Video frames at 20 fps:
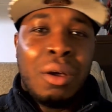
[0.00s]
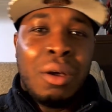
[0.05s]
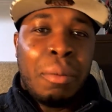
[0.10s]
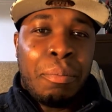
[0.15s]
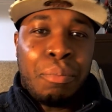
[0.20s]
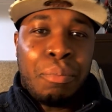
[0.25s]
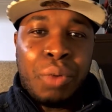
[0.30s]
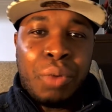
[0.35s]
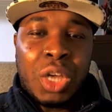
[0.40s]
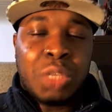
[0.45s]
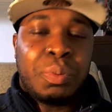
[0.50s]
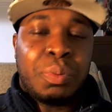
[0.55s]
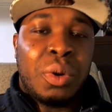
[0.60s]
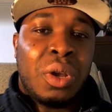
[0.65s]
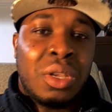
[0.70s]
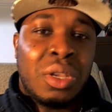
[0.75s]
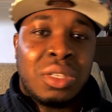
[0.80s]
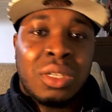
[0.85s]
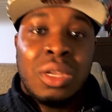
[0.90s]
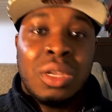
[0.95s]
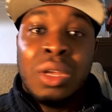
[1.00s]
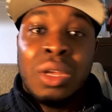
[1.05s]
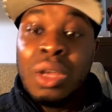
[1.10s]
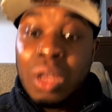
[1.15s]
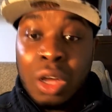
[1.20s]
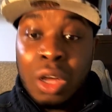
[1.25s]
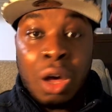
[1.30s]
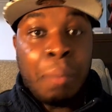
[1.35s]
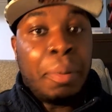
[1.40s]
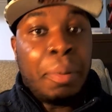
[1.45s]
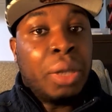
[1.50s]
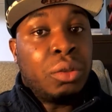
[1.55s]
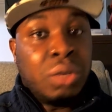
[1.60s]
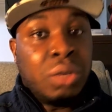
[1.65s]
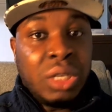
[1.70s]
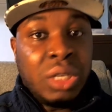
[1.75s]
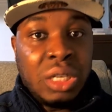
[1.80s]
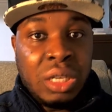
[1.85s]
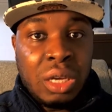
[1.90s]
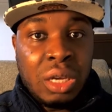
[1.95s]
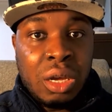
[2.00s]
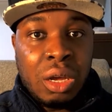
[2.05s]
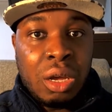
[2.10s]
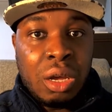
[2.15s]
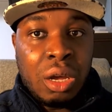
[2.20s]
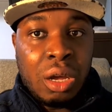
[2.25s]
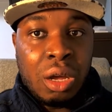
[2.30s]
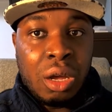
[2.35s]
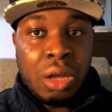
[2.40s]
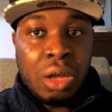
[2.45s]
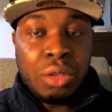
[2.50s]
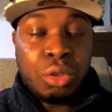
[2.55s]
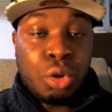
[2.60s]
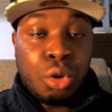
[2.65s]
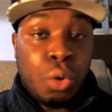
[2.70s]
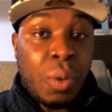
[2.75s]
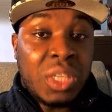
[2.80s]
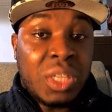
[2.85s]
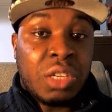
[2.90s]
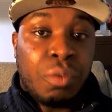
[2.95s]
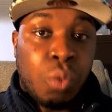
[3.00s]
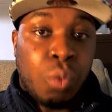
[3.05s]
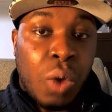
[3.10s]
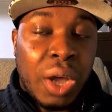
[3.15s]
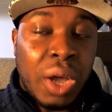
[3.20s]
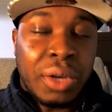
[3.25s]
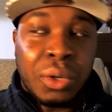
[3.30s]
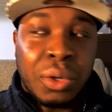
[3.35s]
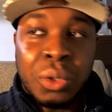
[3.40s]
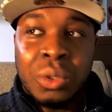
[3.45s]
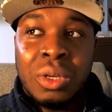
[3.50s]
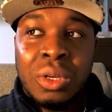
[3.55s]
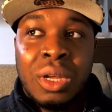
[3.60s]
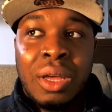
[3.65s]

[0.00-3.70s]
prosperous compared to the rest of Wano,